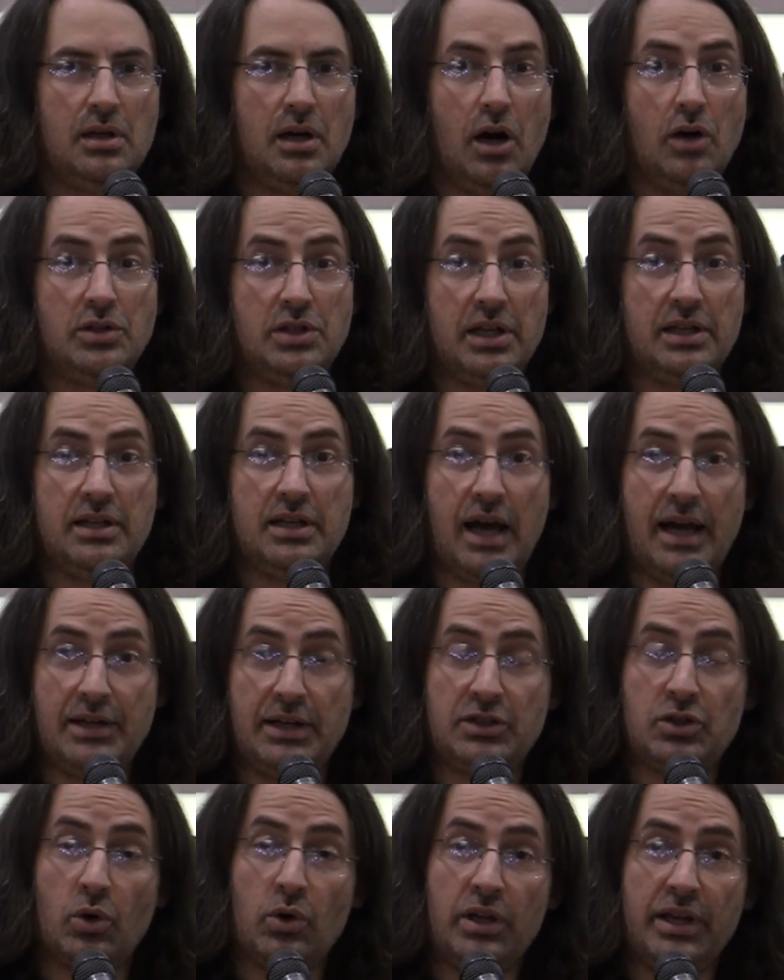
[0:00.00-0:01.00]
Oh, did, I
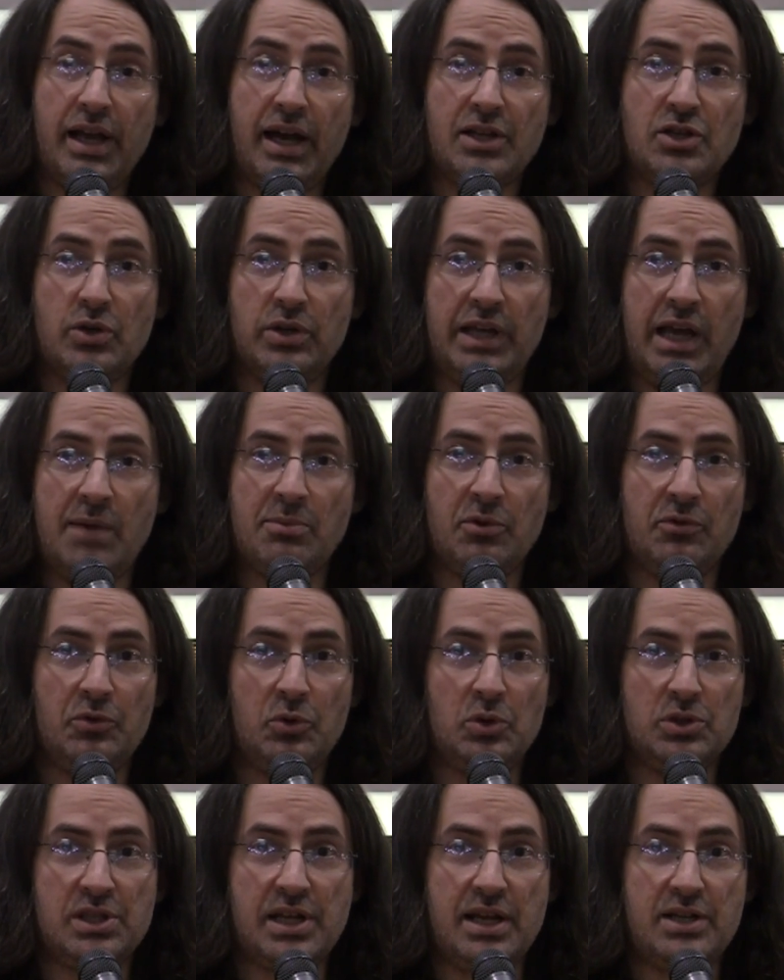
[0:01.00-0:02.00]
totally got you on the April
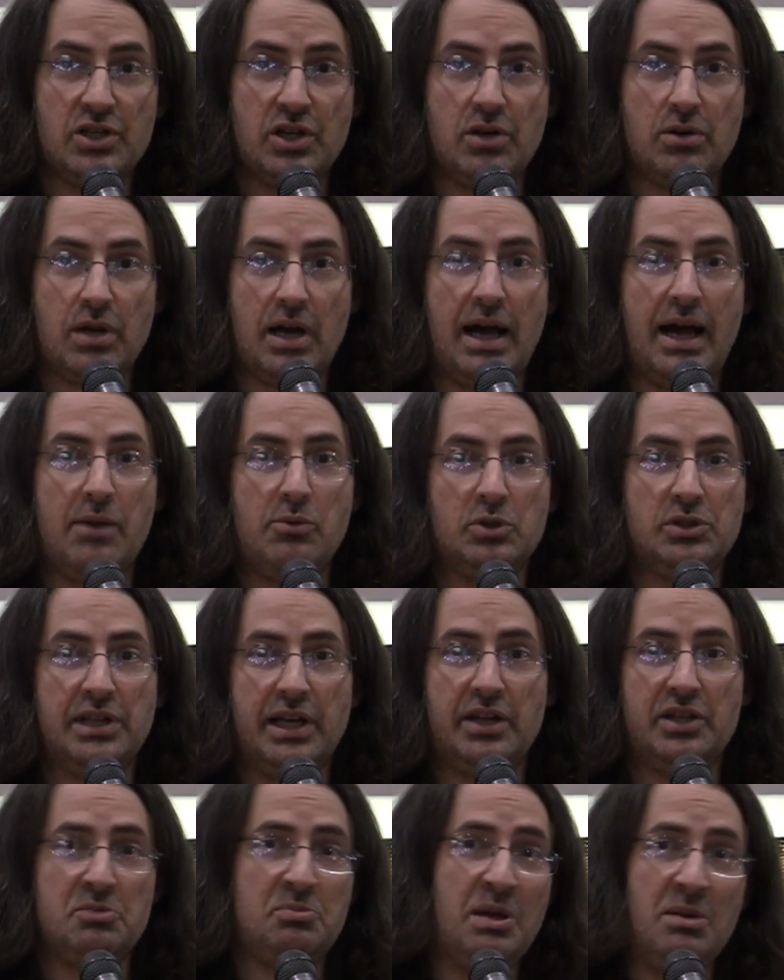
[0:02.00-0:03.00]
Fool's Day joke? I will
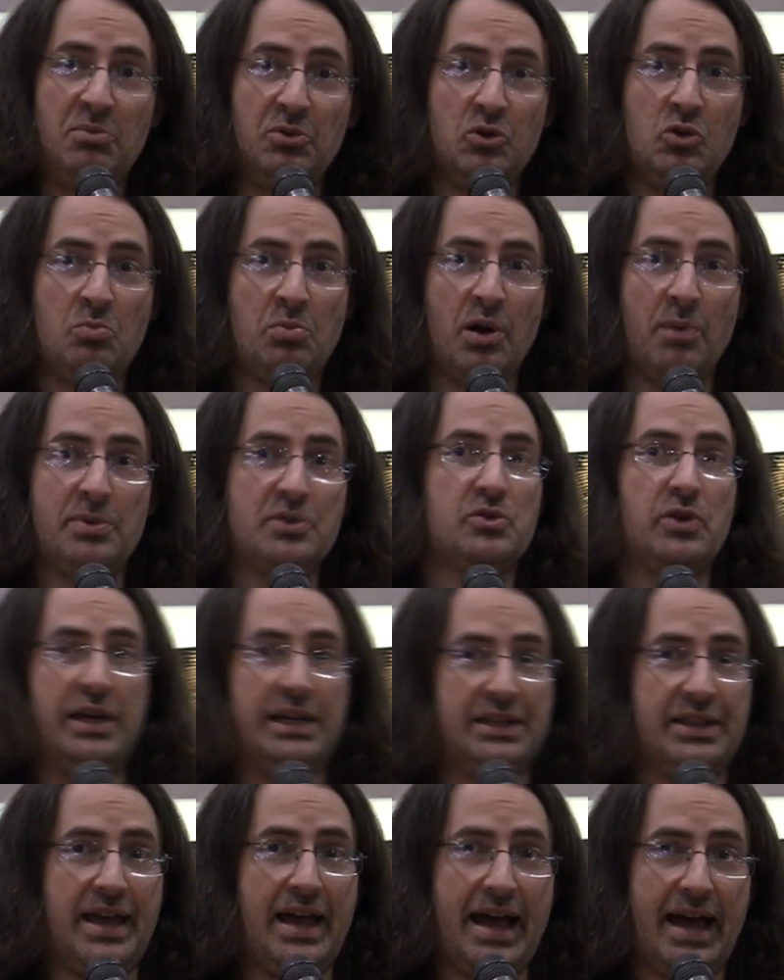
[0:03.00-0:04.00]
tell the people who
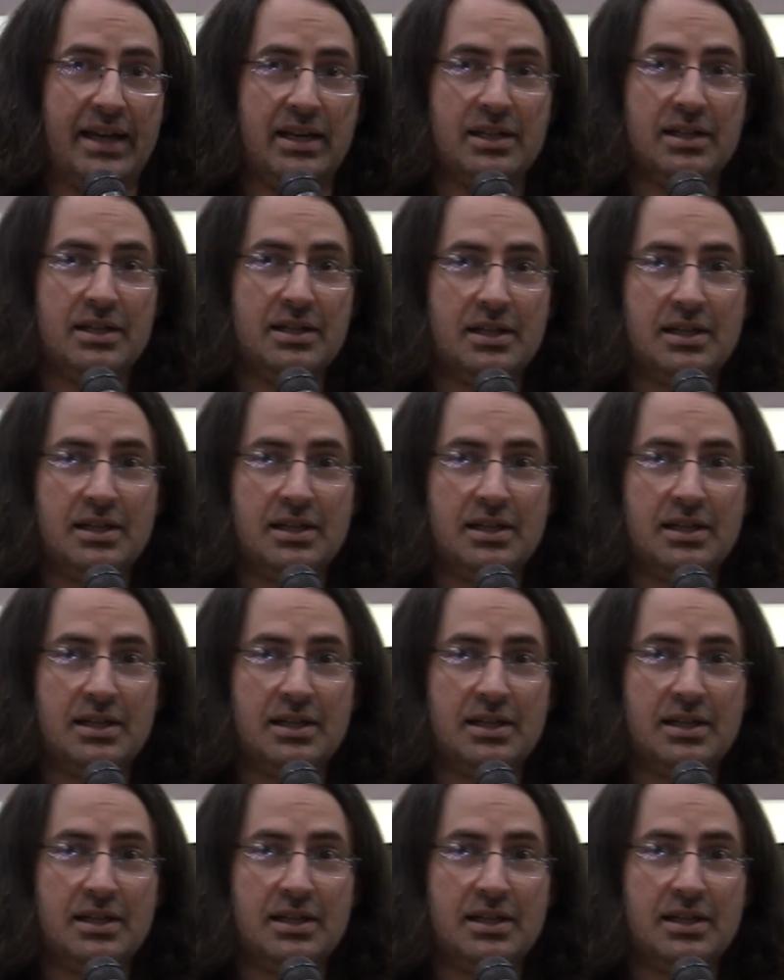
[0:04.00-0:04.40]
perpetrated that.